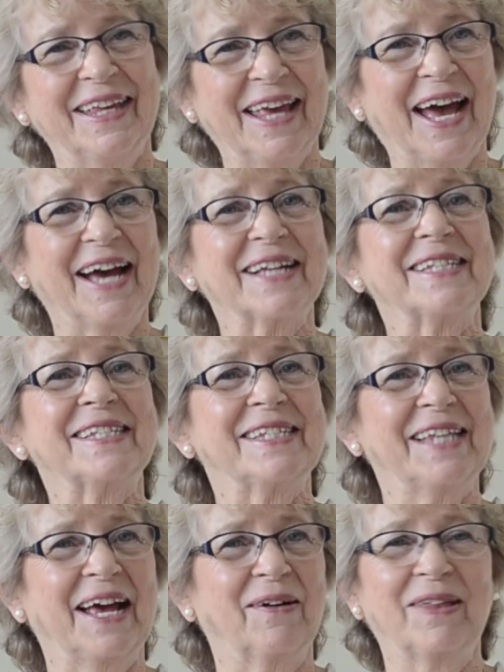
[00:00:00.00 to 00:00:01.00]
Yes,
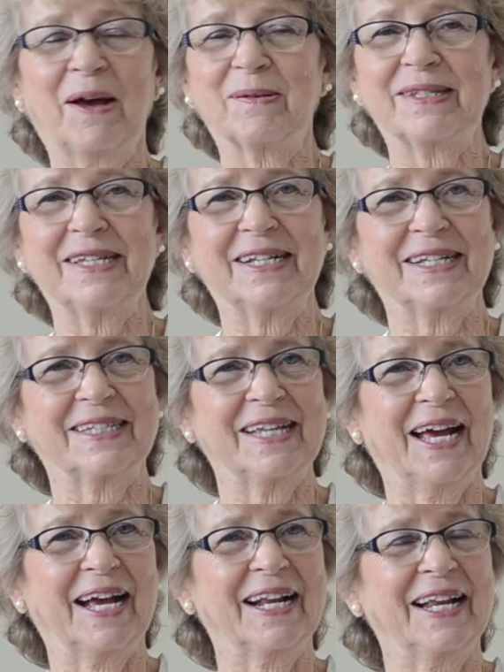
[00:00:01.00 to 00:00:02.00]
that was it,
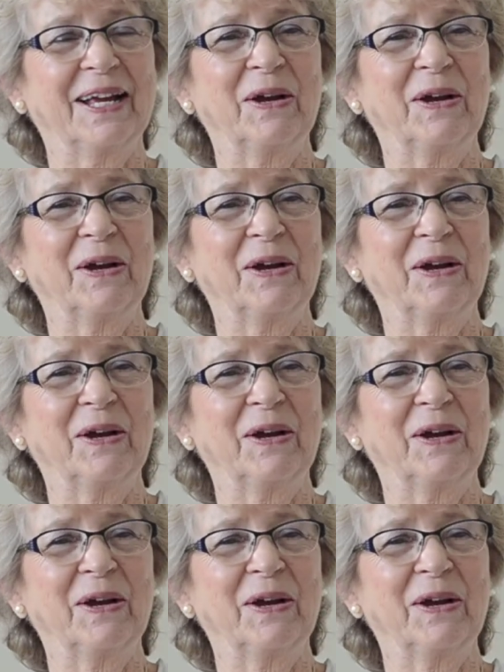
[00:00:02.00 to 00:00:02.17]
exactly.